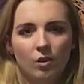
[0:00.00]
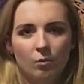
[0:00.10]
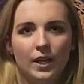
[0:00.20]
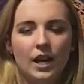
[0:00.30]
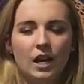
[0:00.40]

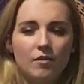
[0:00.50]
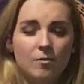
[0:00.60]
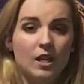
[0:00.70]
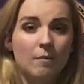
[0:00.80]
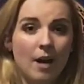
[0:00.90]
We got
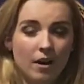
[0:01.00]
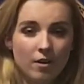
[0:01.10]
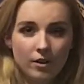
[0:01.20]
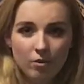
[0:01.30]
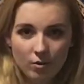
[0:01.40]
everybody back
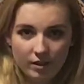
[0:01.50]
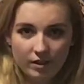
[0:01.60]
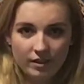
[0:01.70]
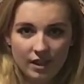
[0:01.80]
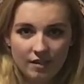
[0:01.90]
on their horses
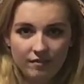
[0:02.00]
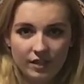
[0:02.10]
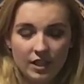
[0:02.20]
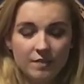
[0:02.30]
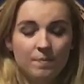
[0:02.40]

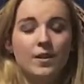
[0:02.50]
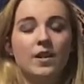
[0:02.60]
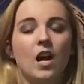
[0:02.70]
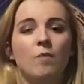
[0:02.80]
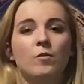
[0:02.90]
safely,
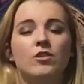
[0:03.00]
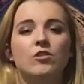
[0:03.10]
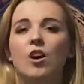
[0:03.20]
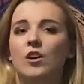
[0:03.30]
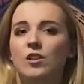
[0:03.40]
and we
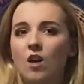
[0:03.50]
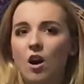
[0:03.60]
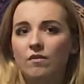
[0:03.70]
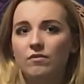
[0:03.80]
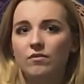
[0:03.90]
started
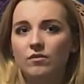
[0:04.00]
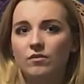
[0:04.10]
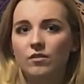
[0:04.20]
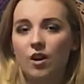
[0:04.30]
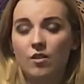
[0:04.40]
off
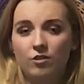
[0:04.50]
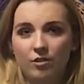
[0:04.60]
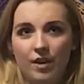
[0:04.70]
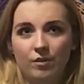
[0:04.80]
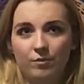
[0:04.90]
on the
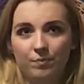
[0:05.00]
trail.